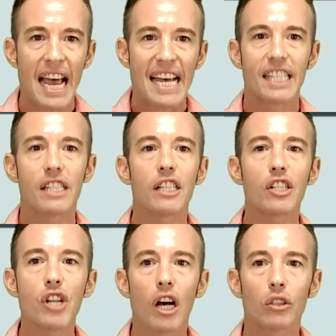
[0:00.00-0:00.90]
This is
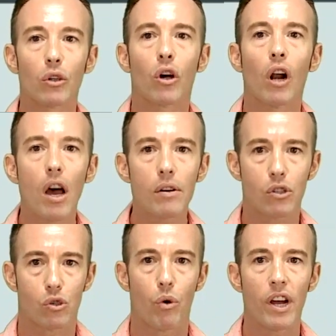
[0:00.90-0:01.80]
not a closed
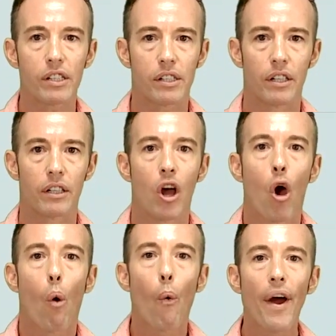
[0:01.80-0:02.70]
question
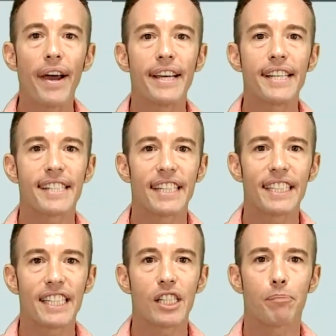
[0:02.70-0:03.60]
where it
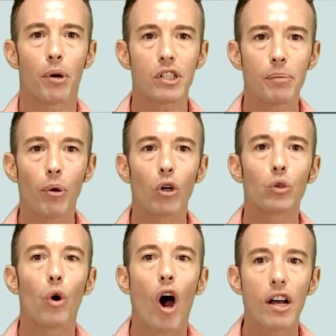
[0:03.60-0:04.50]
is possible
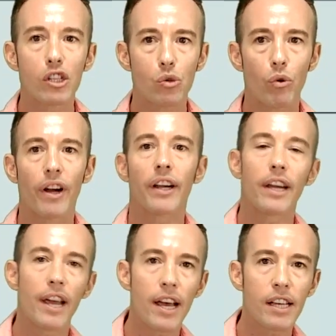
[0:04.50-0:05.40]
to answer
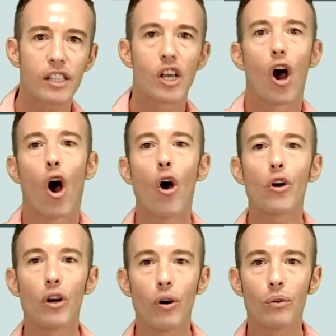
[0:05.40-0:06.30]
yes or
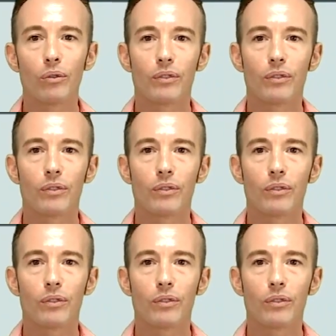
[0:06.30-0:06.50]
no.